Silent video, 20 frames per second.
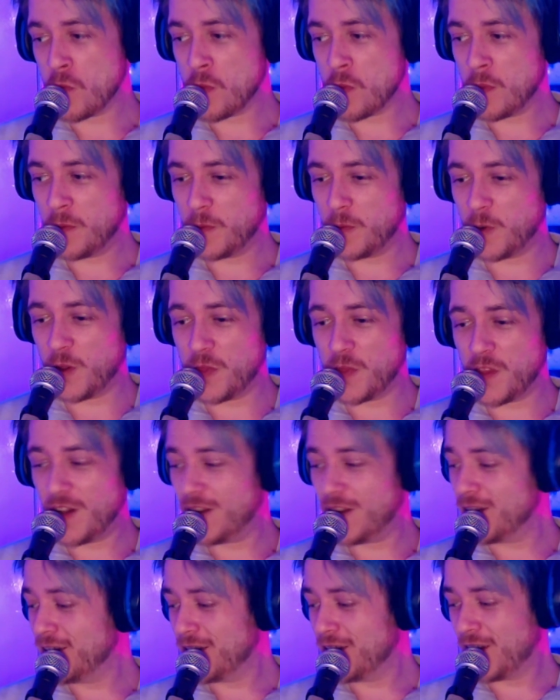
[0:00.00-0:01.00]
One
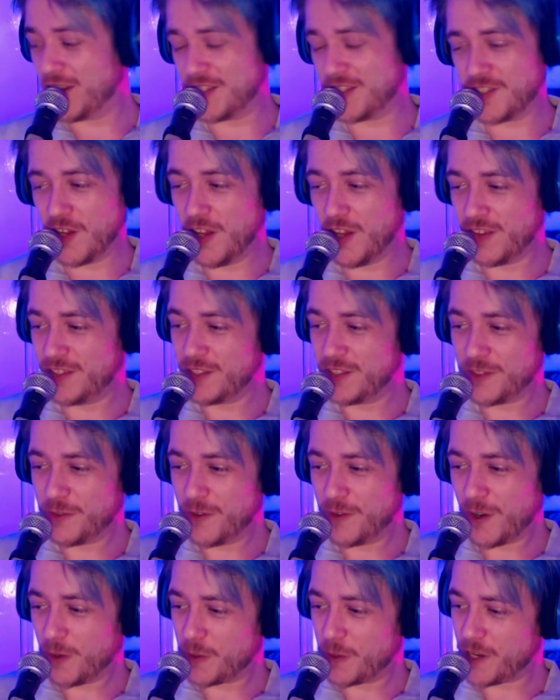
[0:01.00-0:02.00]
that I certainly do
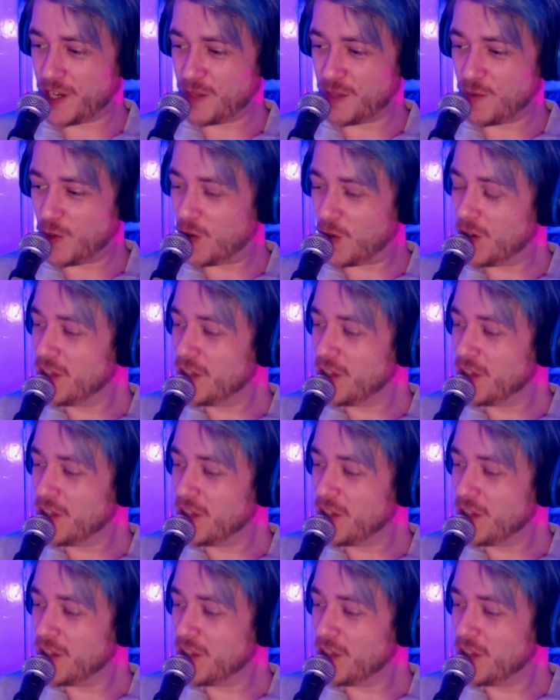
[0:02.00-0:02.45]
not hold anymore.